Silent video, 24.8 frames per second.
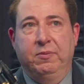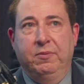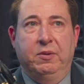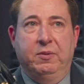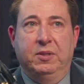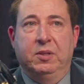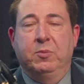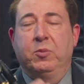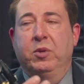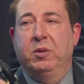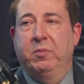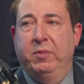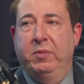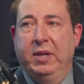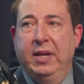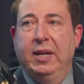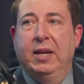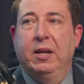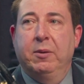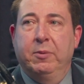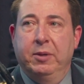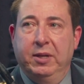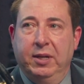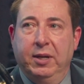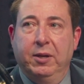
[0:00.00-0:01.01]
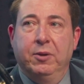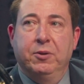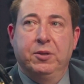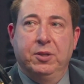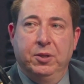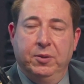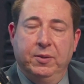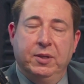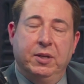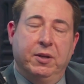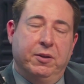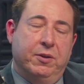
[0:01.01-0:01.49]
someone being able to go
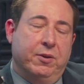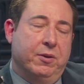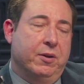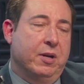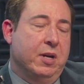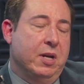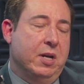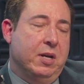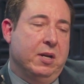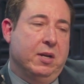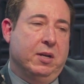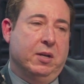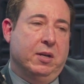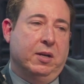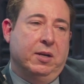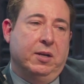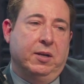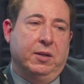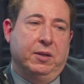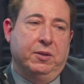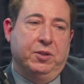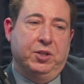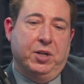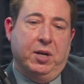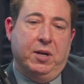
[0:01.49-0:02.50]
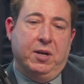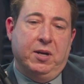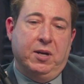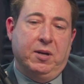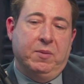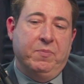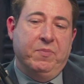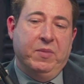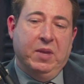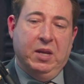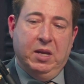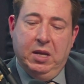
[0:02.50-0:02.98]
to another job.